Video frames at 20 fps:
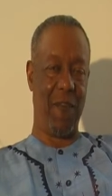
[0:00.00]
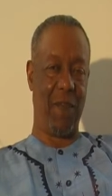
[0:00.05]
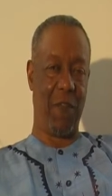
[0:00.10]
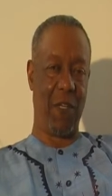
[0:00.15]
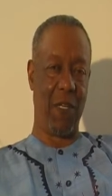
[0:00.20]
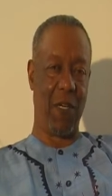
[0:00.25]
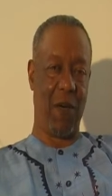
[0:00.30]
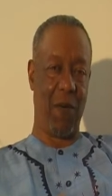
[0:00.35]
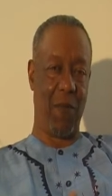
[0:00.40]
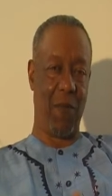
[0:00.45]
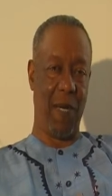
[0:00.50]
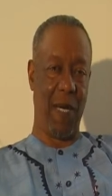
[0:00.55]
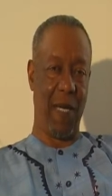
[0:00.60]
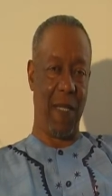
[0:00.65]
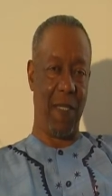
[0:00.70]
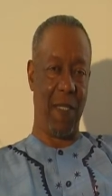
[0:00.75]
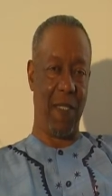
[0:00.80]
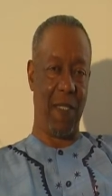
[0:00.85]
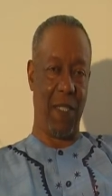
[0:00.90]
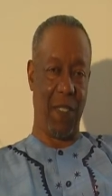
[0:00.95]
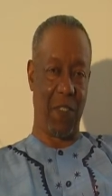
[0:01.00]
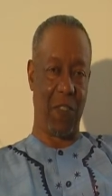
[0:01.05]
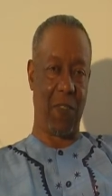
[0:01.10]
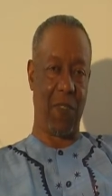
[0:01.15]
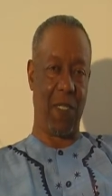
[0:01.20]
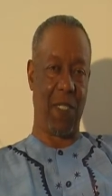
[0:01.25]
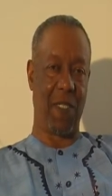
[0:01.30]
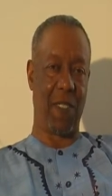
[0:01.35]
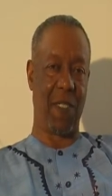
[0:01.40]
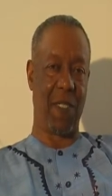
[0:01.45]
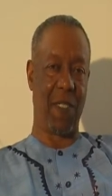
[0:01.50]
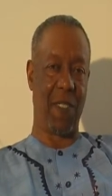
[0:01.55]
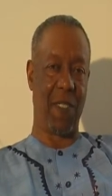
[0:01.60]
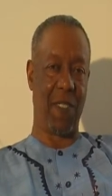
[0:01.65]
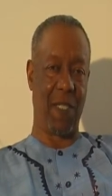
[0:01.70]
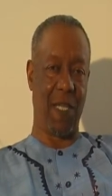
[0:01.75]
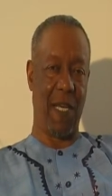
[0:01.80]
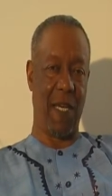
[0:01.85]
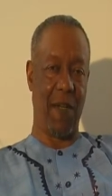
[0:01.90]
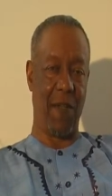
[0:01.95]
difficult by the district's
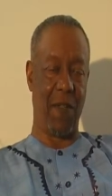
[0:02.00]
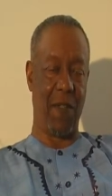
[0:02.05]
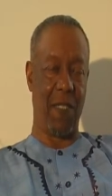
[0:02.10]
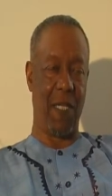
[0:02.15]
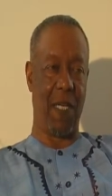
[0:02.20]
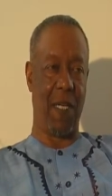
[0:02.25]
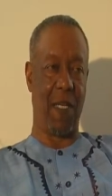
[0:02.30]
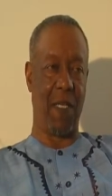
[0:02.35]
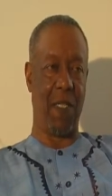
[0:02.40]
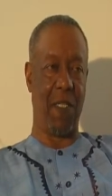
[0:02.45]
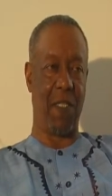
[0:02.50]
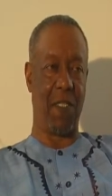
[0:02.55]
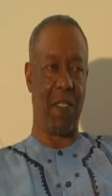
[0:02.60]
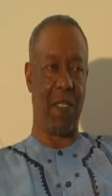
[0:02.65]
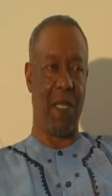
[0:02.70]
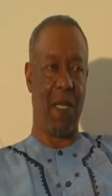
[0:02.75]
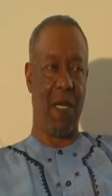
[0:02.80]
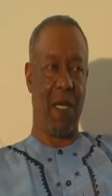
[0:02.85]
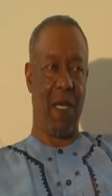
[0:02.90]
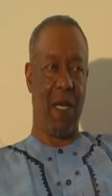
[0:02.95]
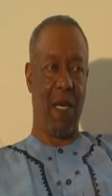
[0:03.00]
standards at least.